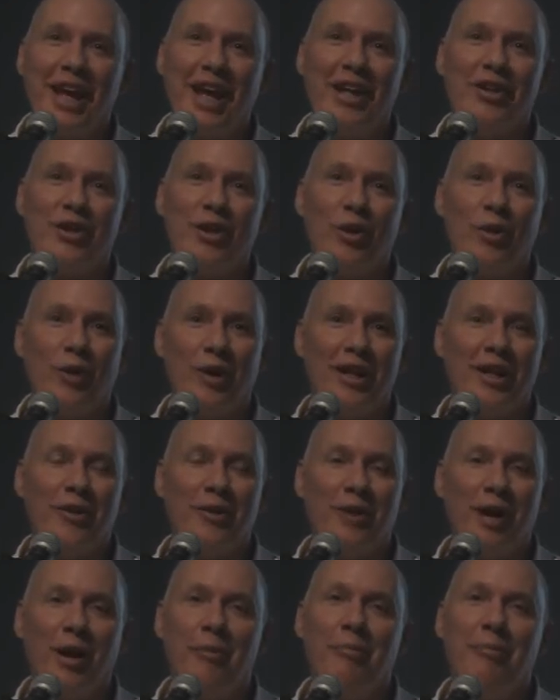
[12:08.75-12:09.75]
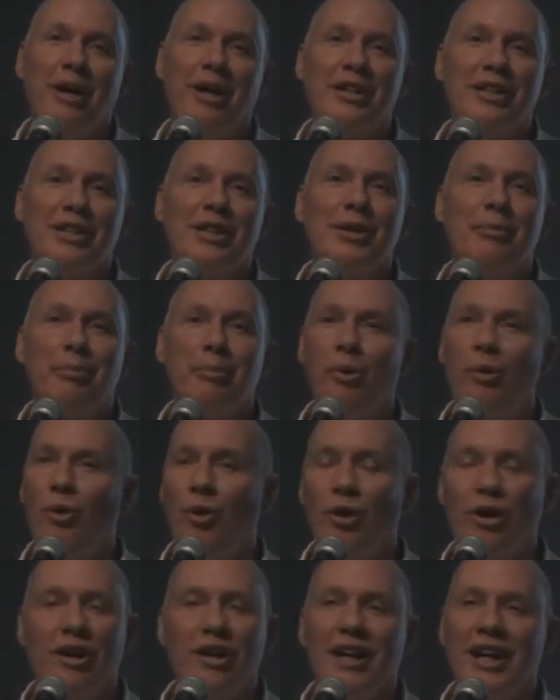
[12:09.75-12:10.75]
and going amongst the
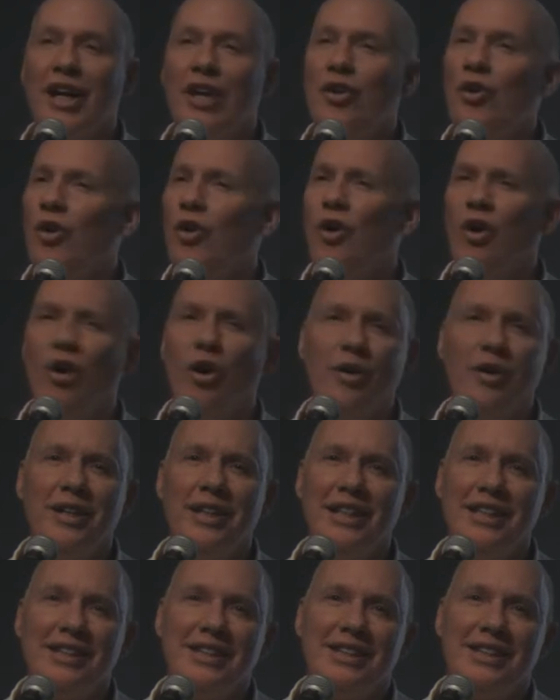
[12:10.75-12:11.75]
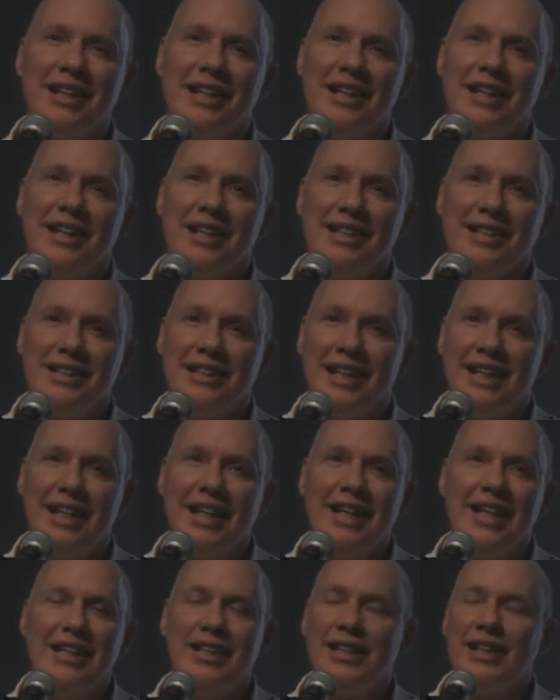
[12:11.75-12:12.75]
poor and all these
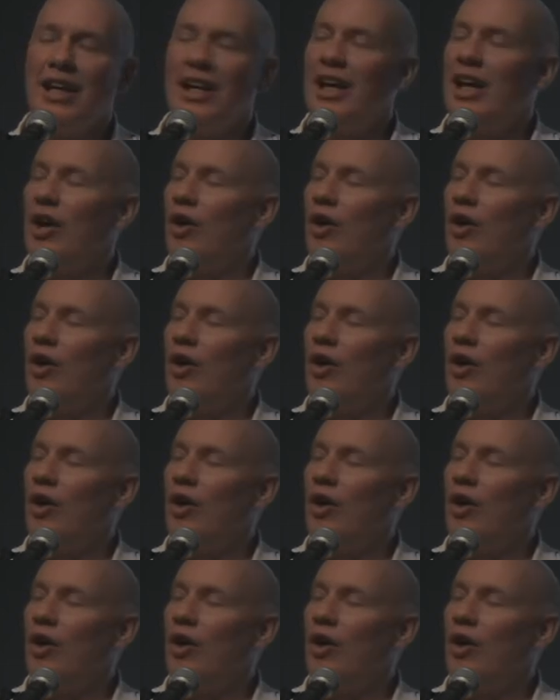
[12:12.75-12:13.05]
cities,